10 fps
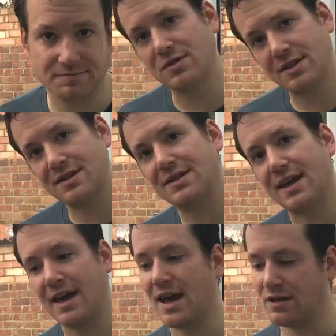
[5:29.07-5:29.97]
So this
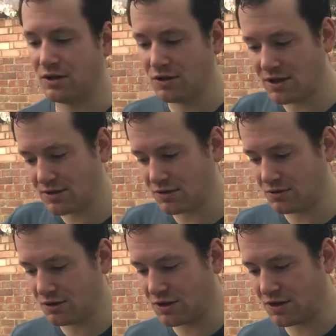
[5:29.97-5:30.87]
is, again, you need to,
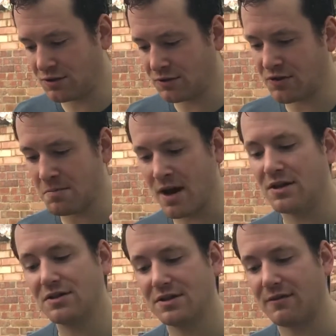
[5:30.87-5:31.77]
you need to
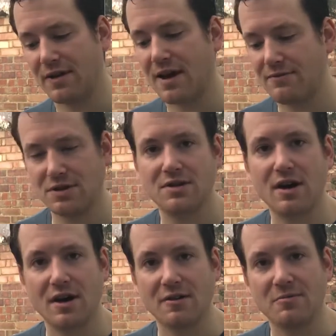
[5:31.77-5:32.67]
remind yourself every
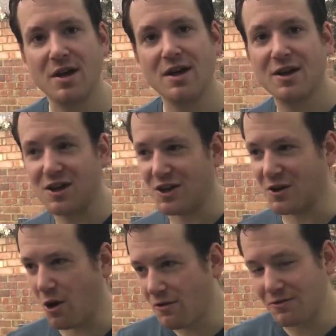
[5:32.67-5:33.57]
time
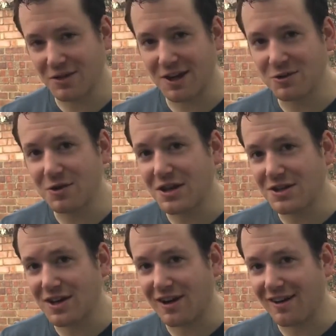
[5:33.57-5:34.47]
you go for that
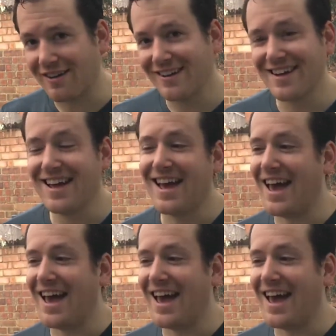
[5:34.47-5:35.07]
cookie jar,